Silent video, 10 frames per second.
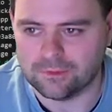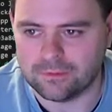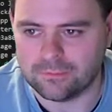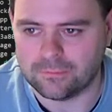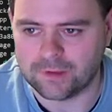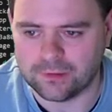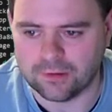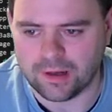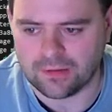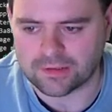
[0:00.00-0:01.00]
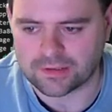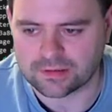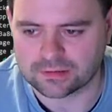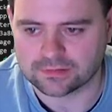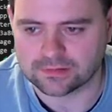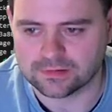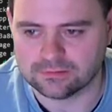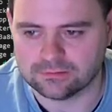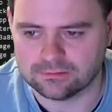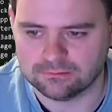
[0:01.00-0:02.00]
figure out,
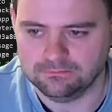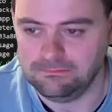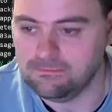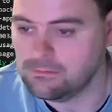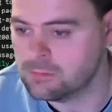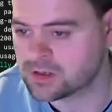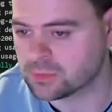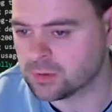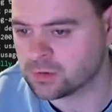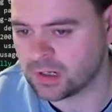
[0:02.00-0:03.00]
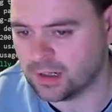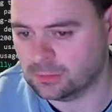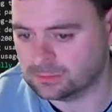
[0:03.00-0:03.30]
which we shall